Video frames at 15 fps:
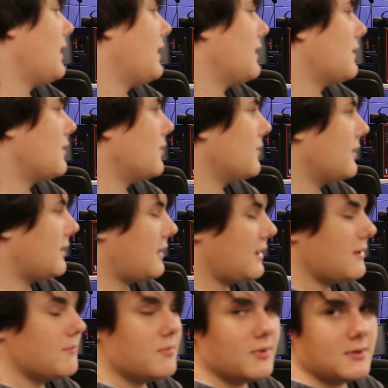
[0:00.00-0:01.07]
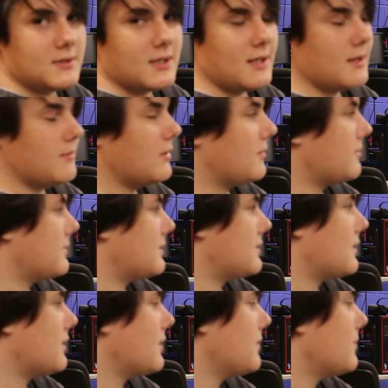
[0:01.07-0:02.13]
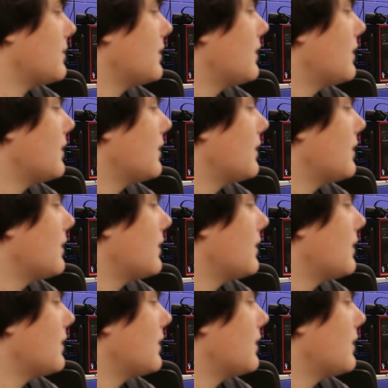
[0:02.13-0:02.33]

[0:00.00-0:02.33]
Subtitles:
and go to the Input tab up the top